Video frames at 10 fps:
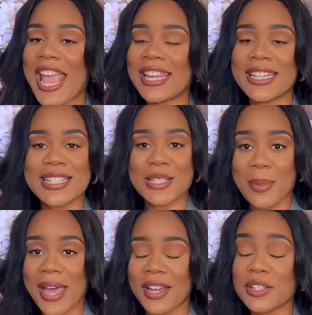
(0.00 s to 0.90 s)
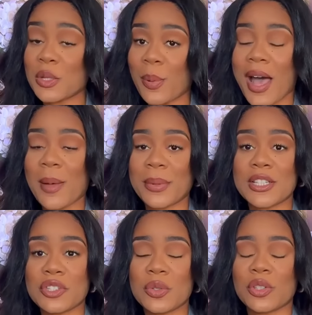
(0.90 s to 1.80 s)
and inspired to pop
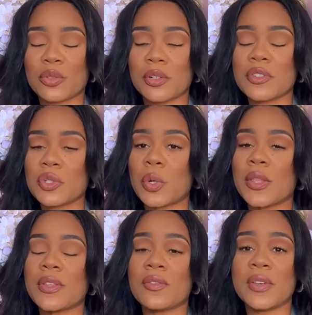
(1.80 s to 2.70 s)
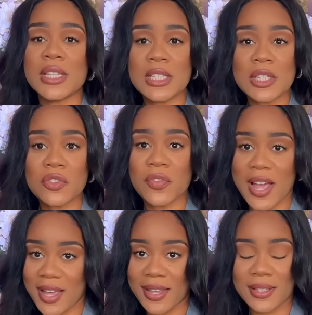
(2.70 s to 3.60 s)
into the thrift store. The vintage
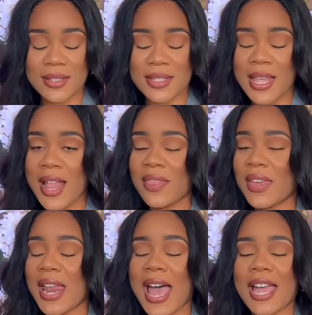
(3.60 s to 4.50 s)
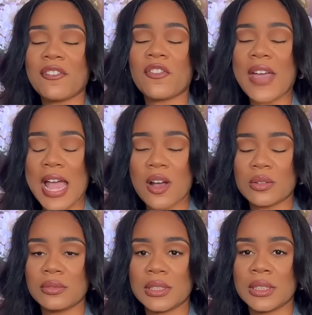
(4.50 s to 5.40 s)
finds that I
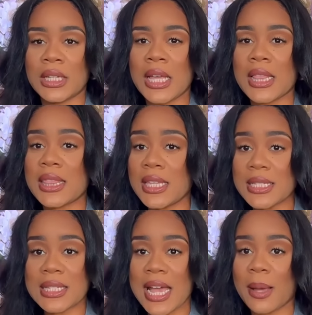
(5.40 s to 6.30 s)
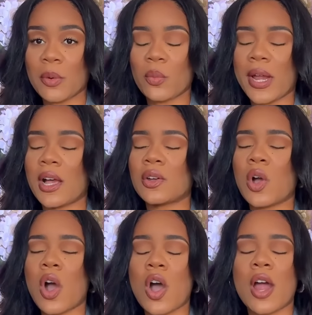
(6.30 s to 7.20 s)
found this time
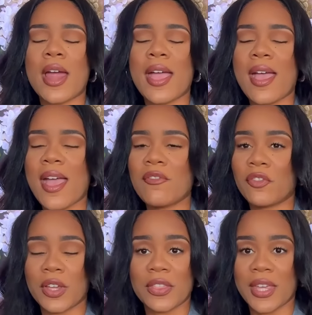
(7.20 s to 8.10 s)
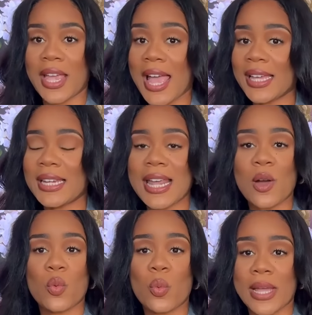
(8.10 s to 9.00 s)
around are everything. I
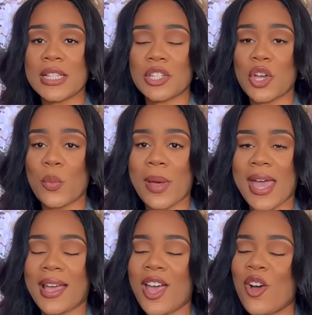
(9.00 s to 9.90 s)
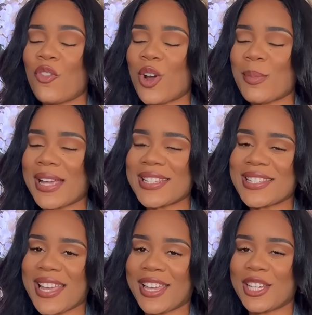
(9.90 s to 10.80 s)
cannot wait to go back for my
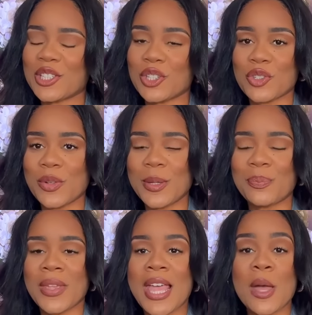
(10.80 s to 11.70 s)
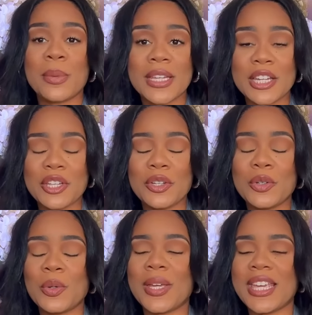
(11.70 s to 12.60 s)
second trip. But
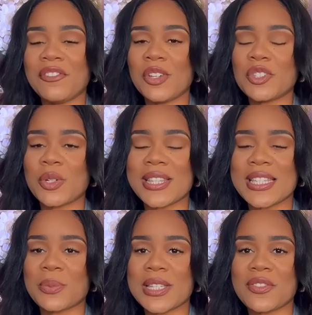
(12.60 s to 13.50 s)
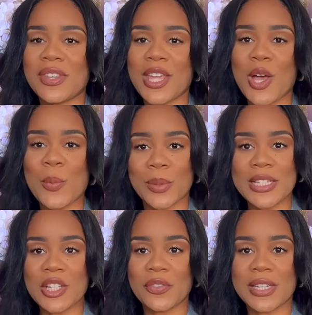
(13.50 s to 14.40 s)
anywho, if you enjoyed this week's video,
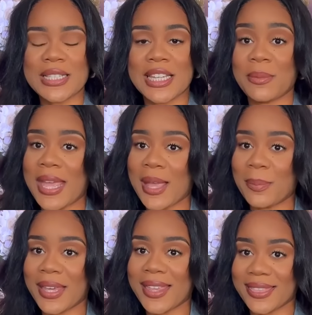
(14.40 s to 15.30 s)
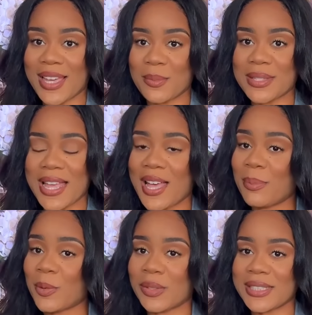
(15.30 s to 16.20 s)
please don't forget to give me a big thumbs
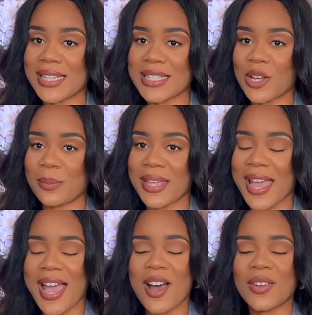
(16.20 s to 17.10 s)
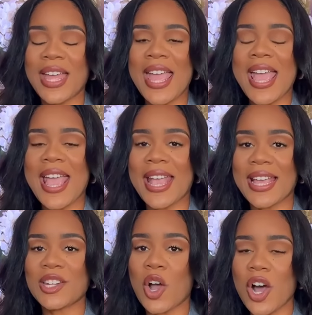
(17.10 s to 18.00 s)
up. It really does help me out.
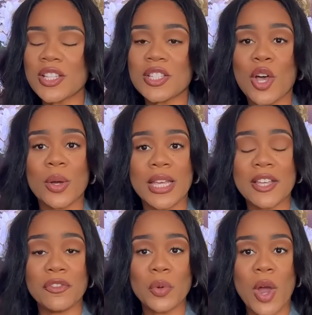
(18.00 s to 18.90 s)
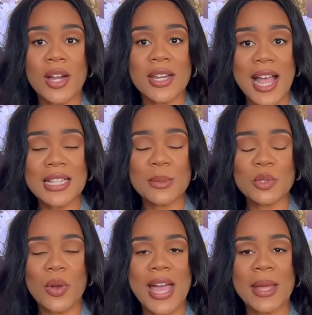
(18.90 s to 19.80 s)
And also, if you are not
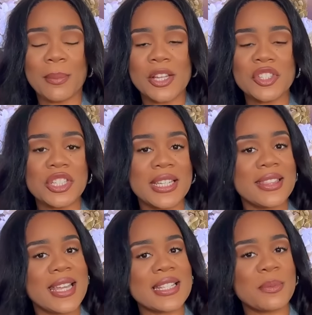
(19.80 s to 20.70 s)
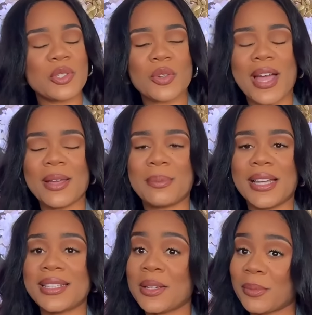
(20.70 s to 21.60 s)
subscribed, make sure to hit that subscribe
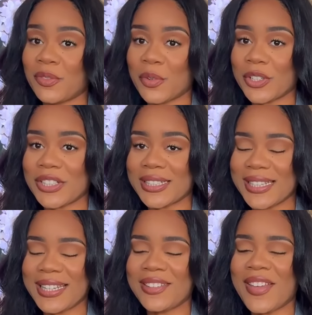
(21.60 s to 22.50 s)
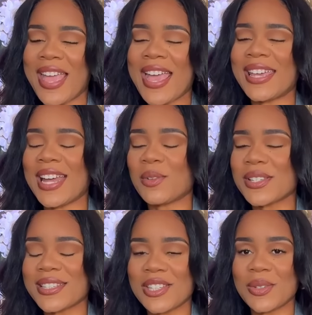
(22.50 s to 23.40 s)
button before you leave. And I will
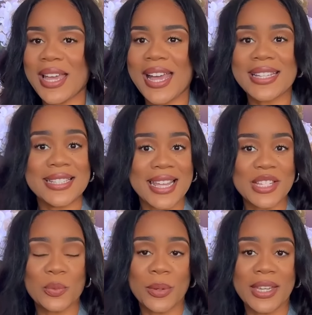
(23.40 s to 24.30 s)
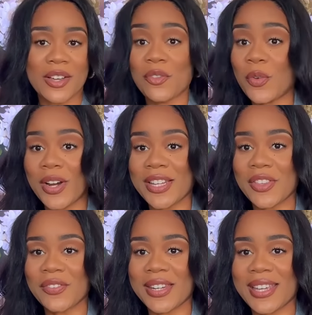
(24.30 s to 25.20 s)
see you guys next week for
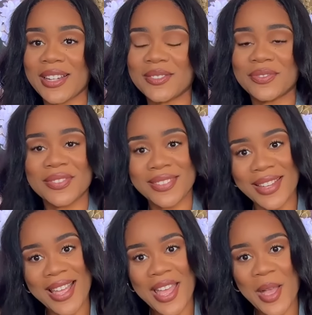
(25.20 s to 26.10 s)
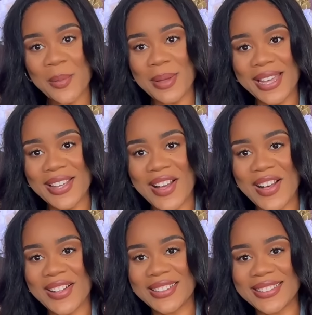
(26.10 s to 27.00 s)
another video. Bye,
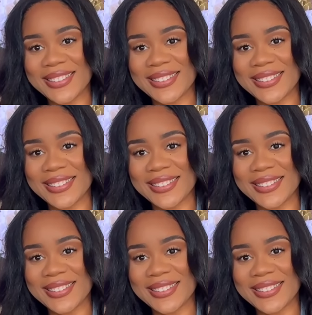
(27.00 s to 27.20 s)
y'all.